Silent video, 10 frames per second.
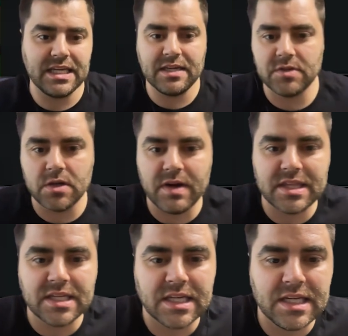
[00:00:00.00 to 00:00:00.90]
even though I
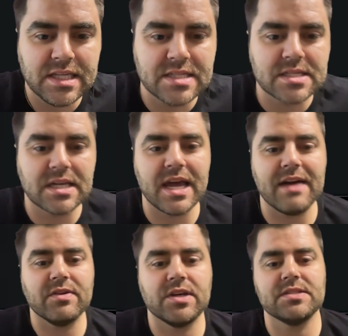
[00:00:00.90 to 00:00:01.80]
think Edey is going to
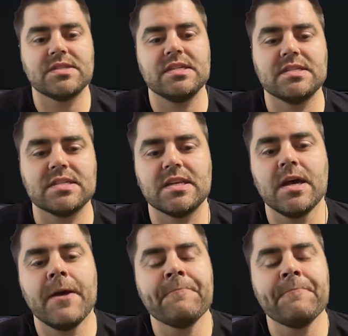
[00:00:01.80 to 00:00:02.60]
have a good season.